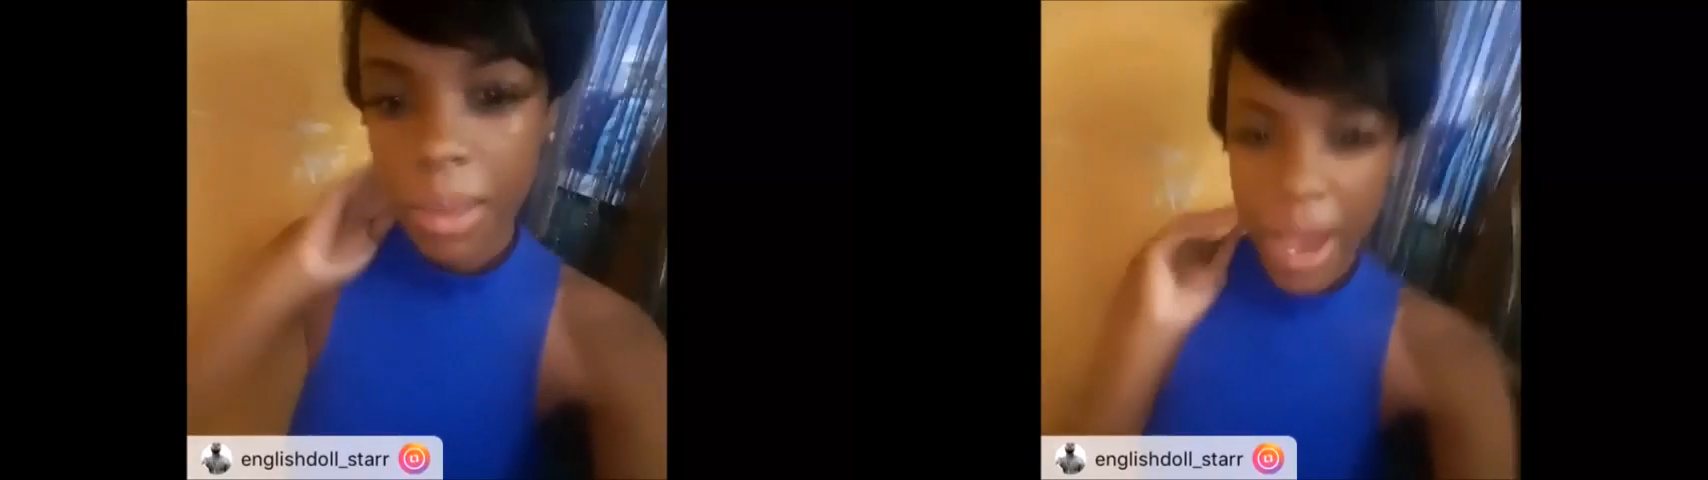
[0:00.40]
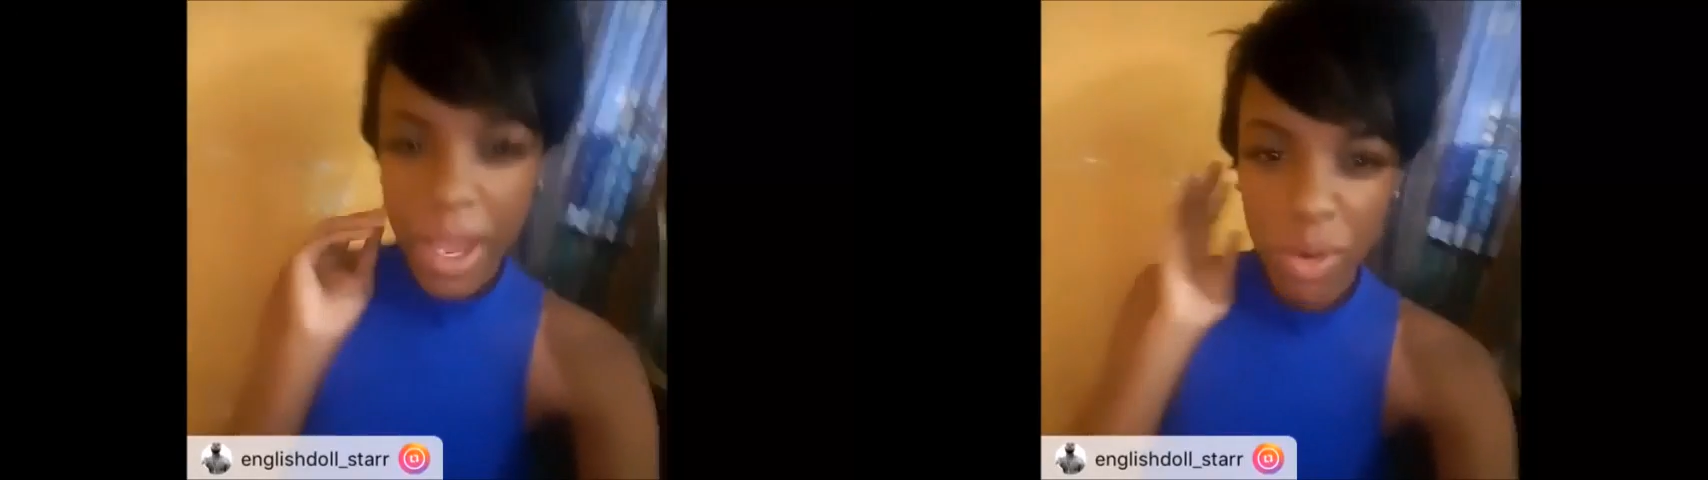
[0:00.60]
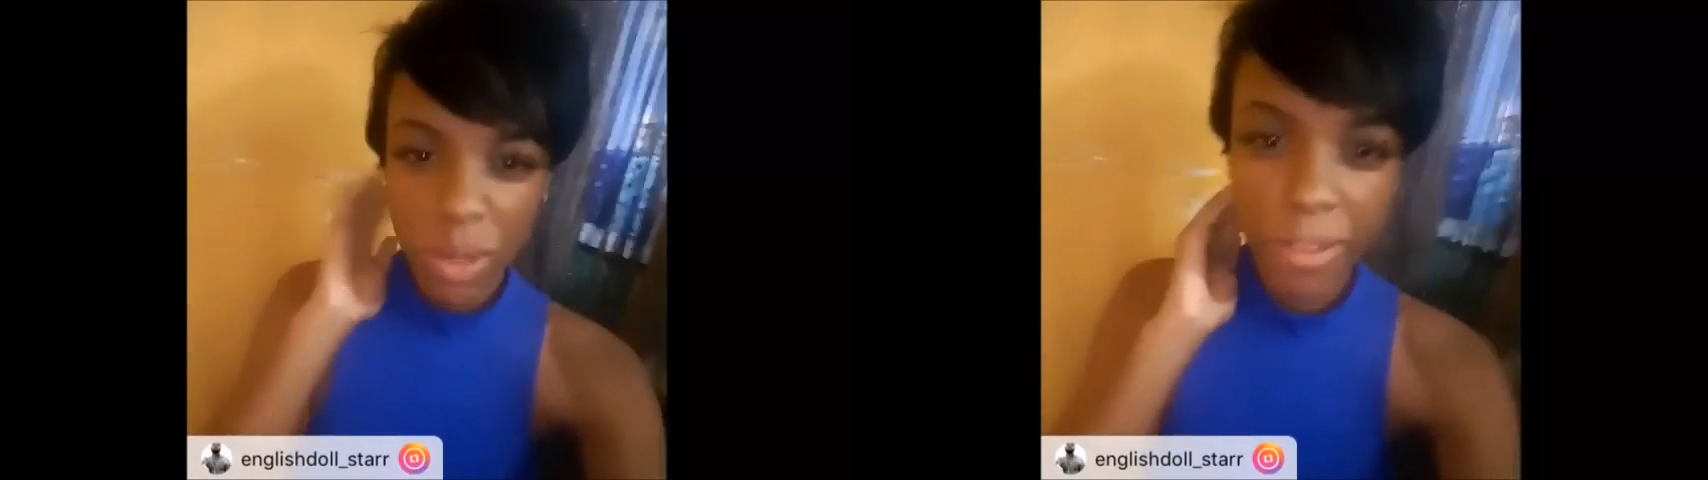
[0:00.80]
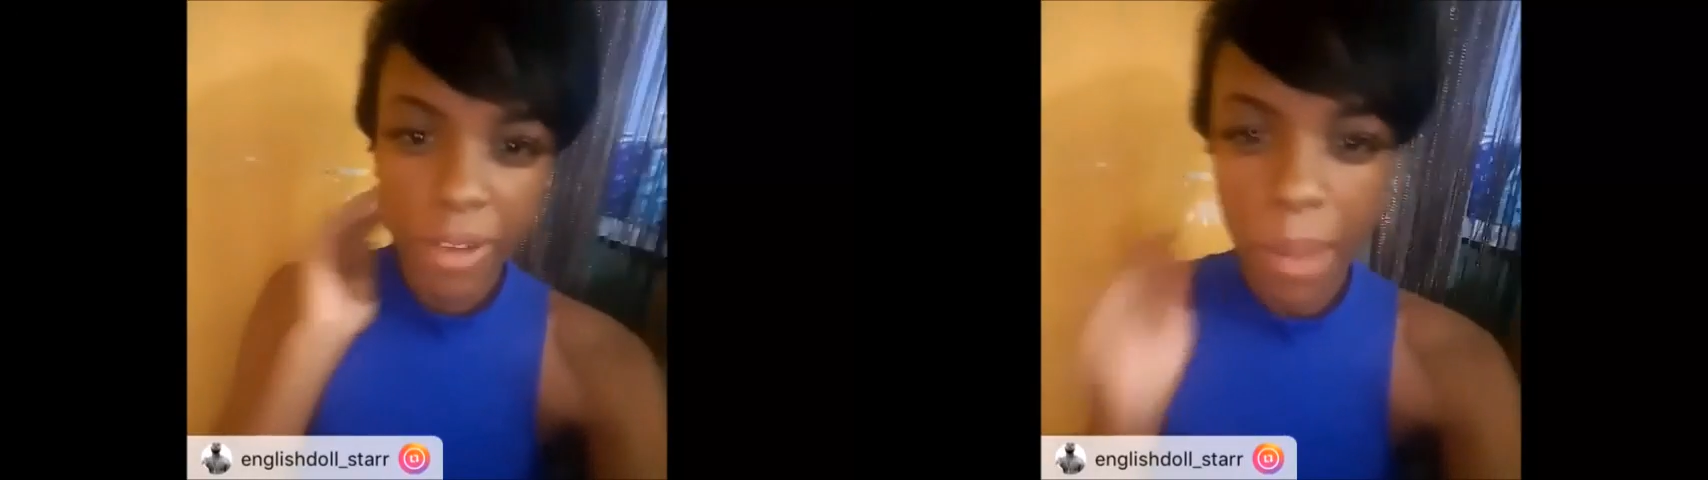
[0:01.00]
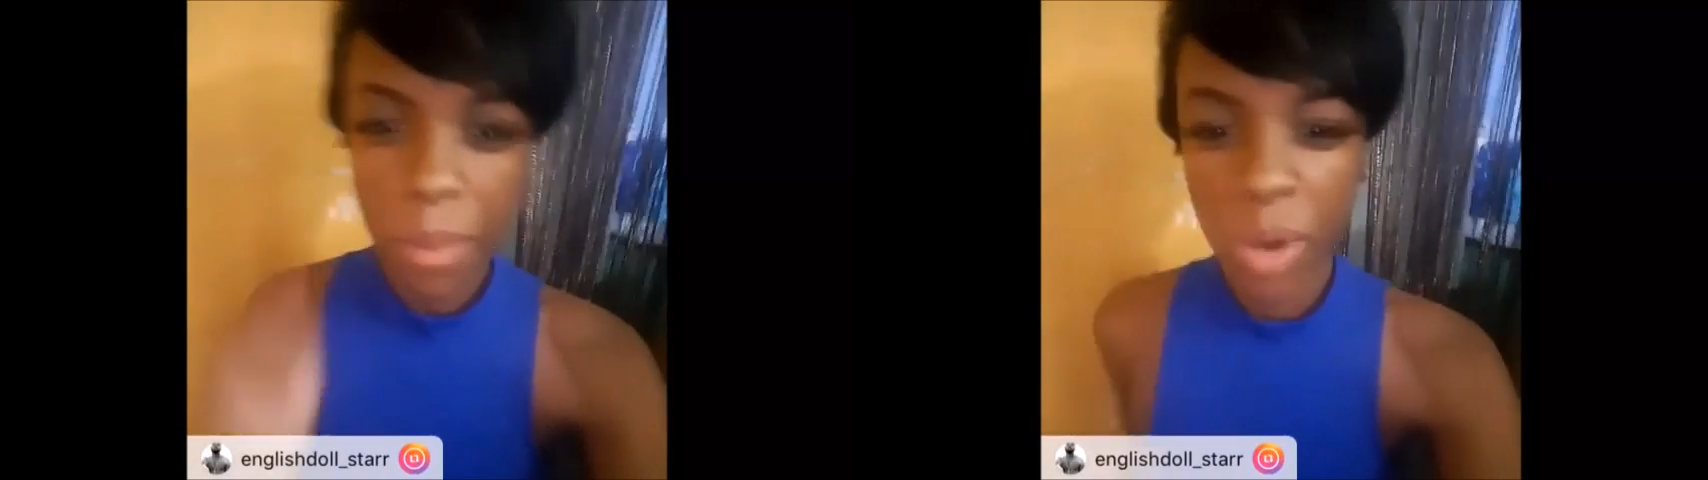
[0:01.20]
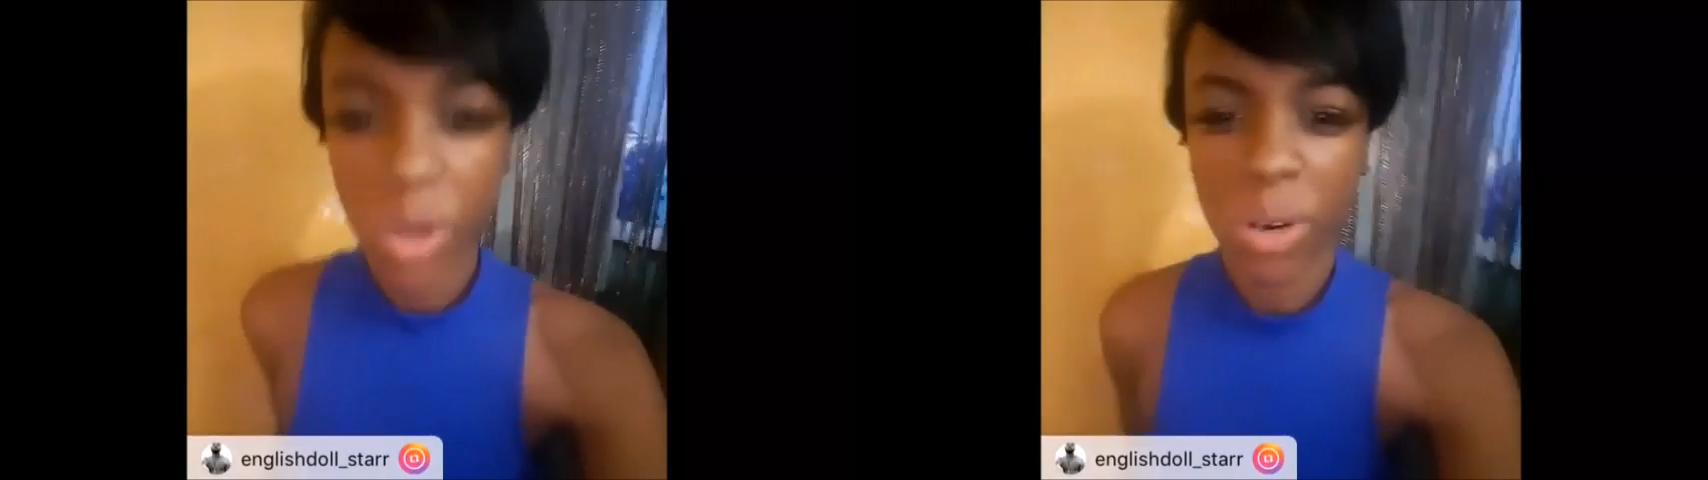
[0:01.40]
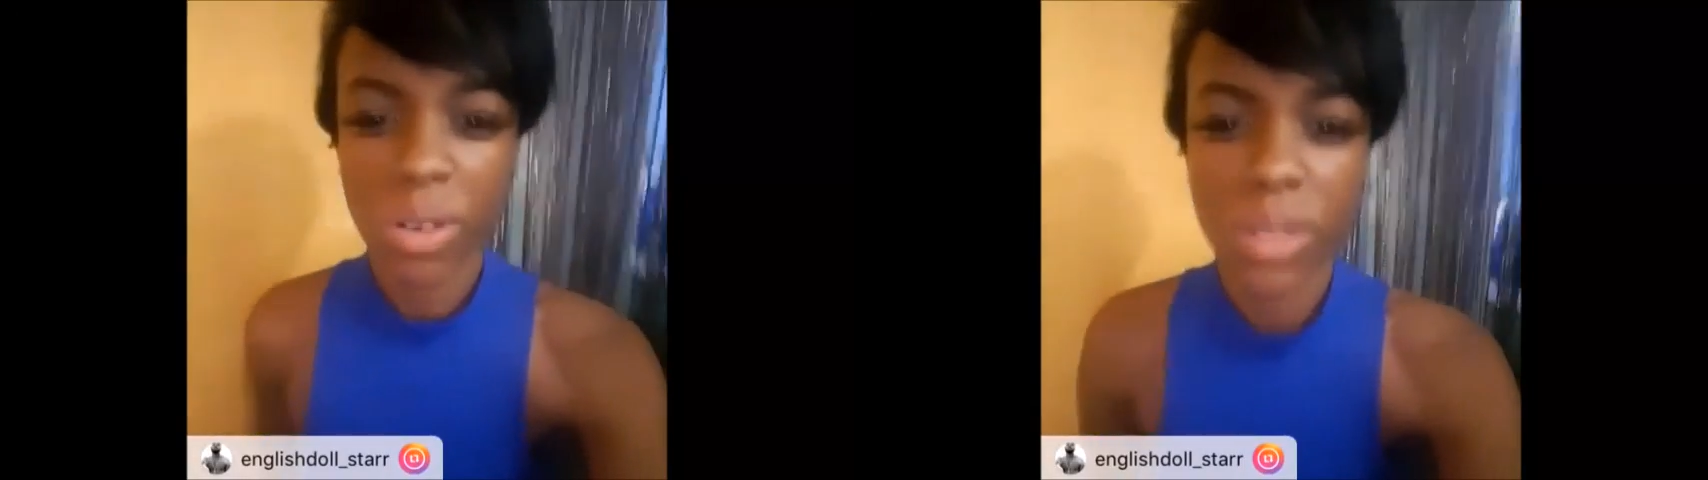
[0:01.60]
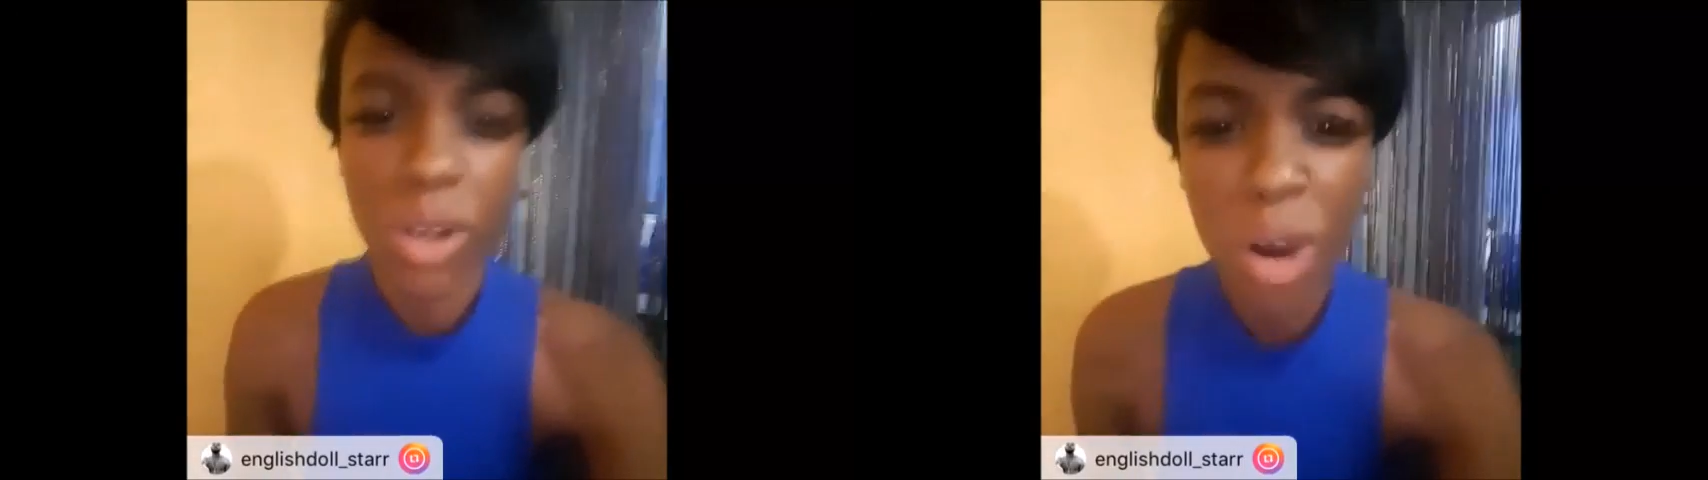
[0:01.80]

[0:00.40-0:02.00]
You live in a board house.